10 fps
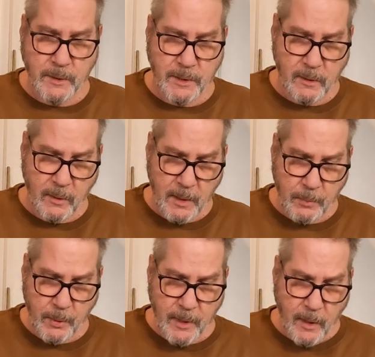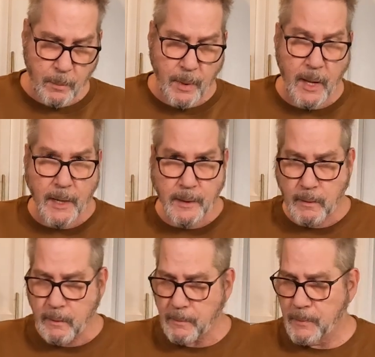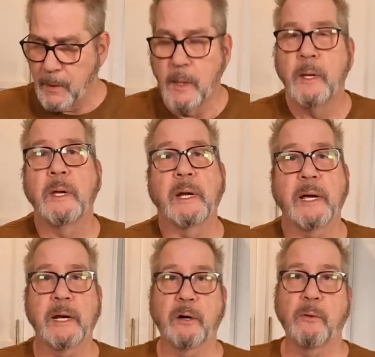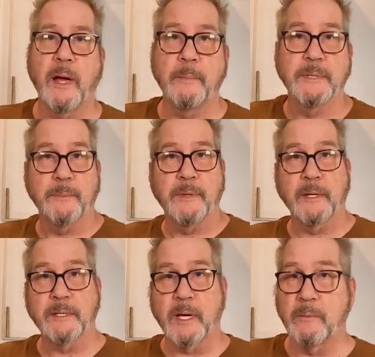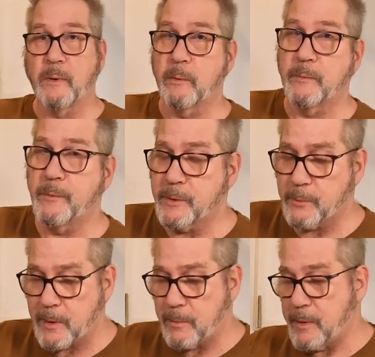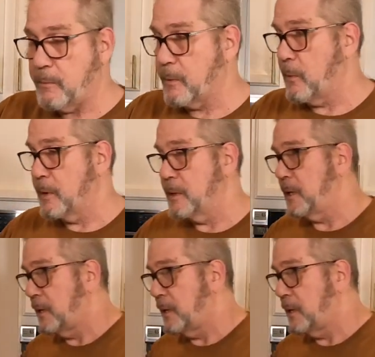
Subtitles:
which I'll go ahead and put in our pot here. And I got to grab some things out of our refrigerator that we're going to